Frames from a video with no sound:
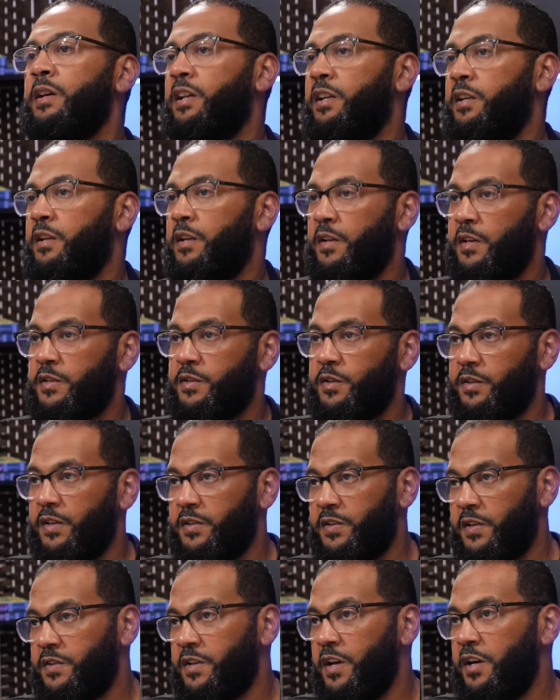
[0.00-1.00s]
And in the desert,
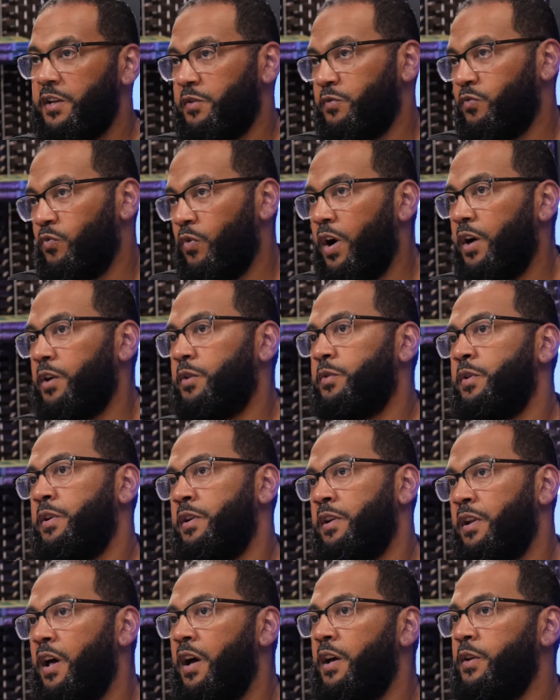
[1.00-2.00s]
that's a sign of water
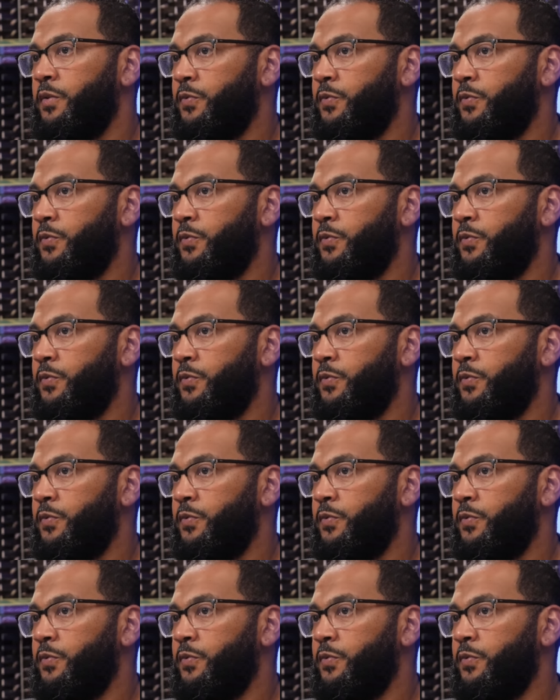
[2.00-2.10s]
and life.